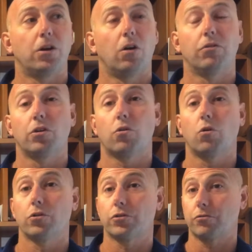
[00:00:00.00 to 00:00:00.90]
over the
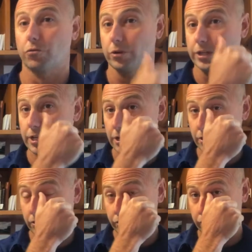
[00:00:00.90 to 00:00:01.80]
course of 3
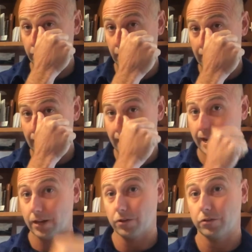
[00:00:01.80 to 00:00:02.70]
years,
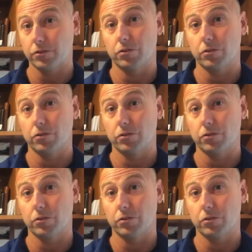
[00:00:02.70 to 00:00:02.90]
and